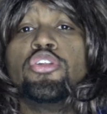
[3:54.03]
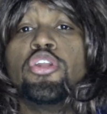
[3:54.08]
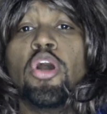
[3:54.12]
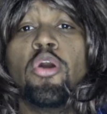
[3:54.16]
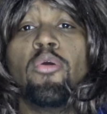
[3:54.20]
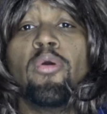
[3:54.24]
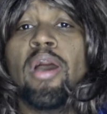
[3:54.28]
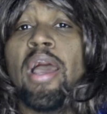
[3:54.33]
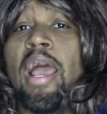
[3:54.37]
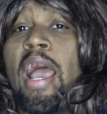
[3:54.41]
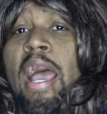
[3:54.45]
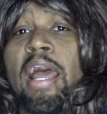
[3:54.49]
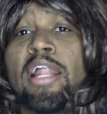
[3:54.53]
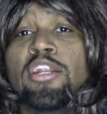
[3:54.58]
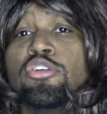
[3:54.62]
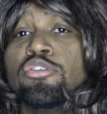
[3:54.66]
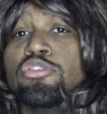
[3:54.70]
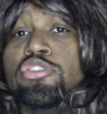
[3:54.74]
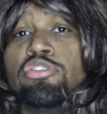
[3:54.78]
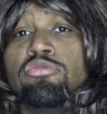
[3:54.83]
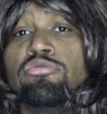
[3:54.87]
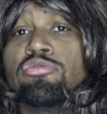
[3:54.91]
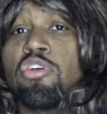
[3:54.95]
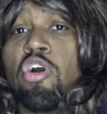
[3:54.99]
know what? I knew
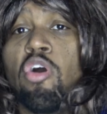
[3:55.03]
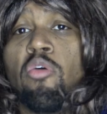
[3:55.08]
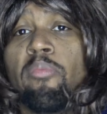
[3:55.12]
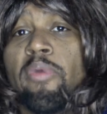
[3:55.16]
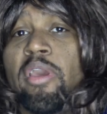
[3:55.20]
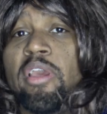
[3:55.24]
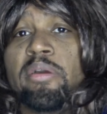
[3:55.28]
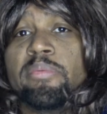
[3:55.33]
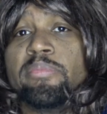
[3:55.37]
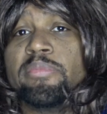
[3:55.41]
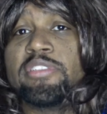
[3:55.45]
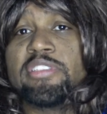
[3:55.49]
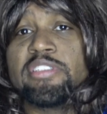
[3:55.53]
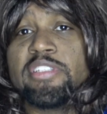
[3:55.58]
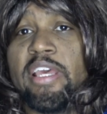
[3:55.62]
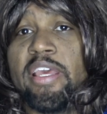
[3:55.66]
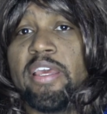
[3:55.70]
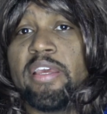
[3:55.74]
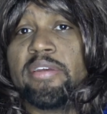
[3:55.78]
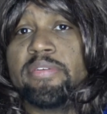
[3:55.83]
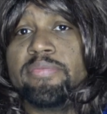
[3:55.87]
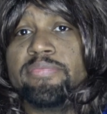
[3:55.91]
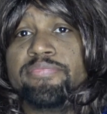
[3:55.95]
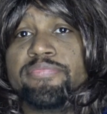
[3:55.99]
she was gonna make a
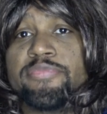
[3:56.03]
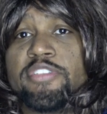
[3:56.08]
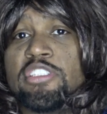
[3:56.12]
mistake.